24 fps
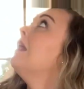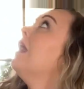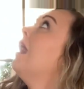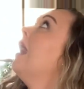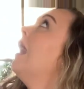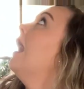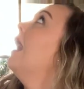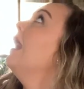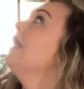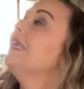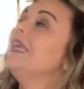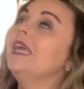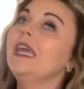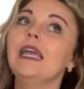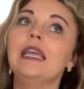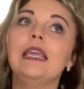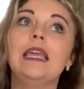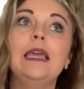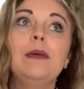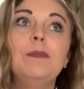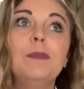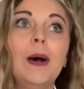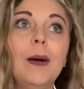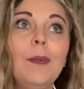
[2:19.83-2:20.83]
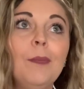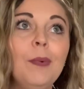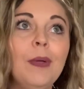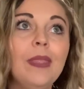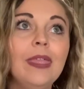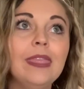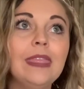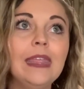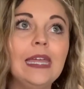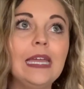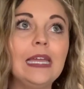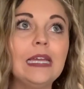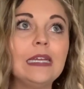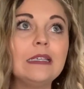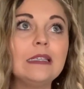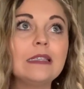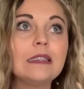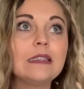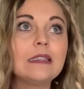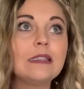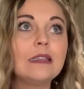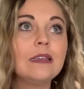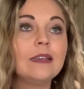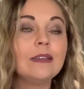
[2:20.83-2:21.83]
I can't keep up with this.
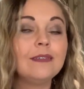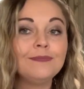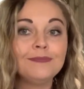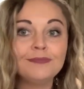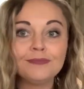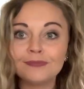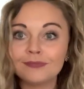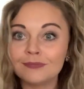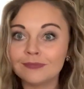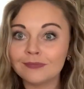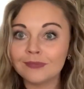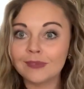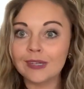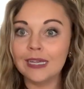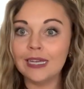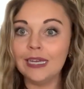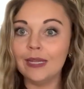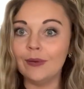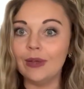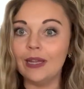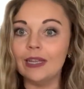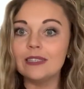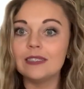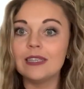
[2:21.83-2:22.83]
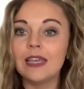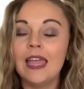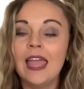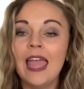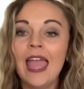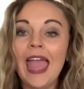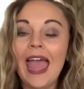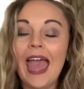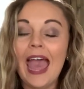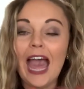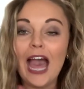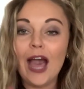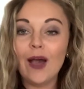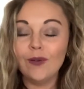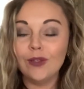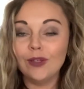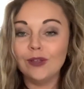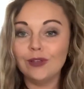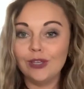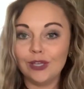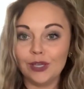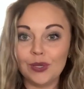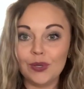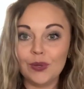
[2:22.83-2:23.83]
Anyways, how do
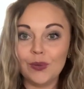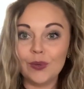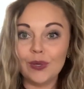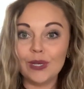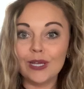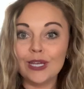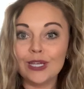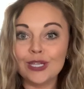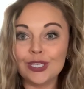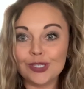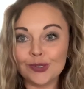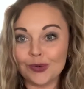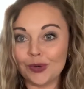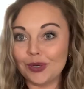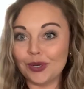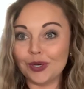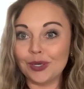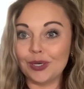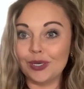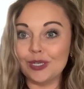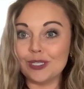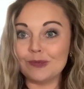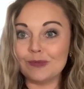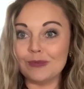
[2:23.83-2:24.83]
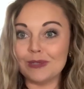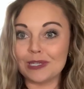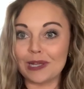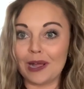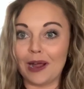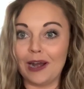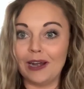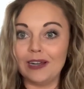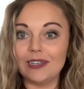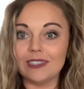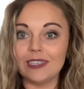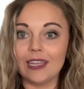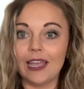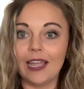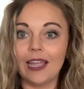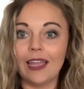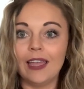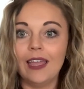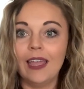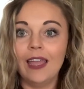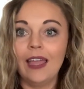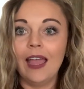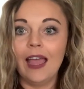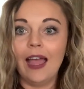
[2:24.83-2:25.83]
you store your Christmas cards? Like,
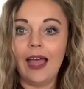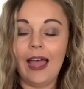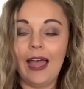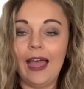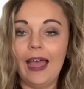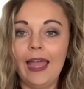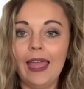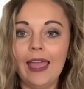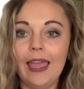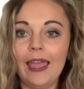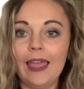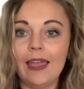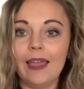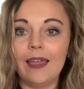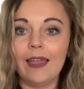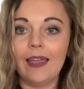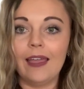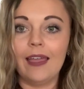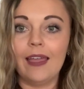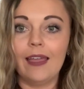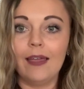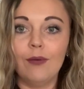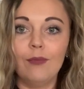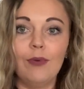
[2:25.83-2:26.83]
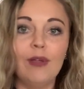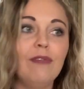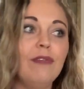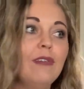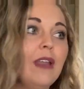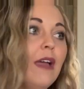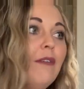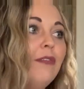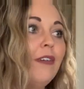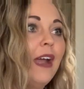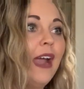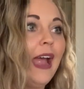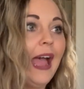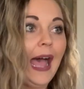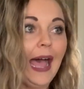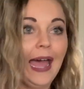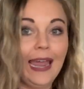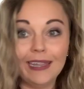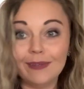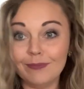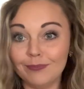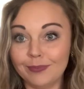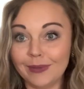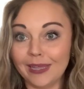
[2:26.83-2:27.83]
we've never had
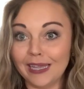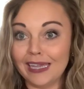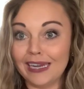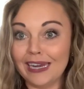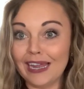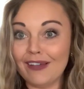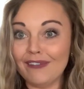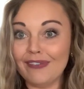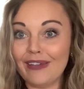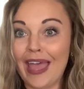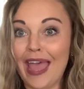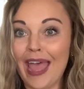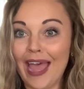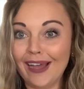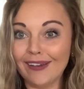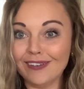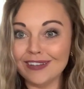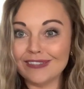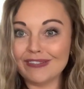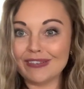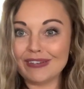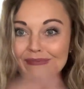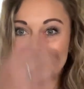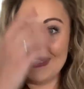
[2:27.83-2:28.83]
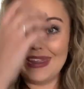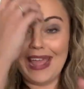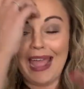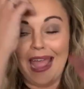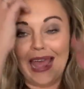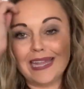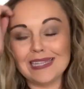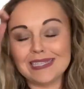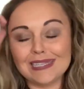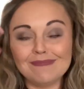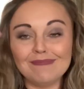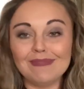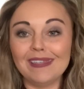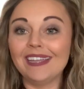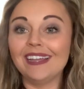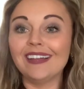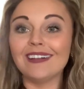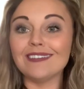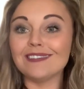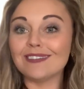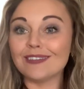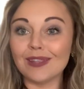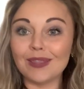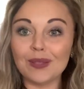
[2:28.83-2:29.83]
a big enough house for me to add something
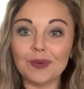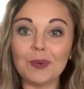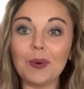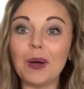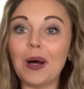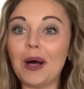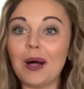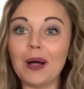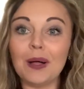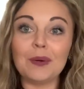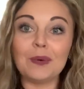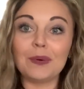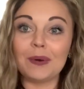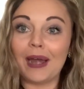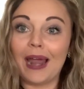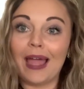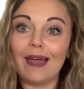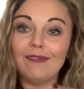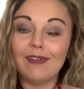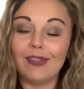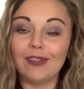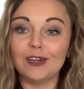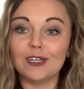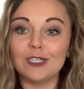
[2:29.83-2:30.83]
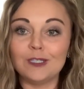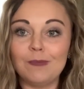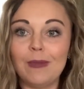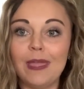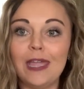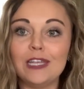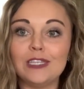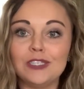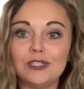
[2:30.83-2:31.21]
else to the wall or have another space.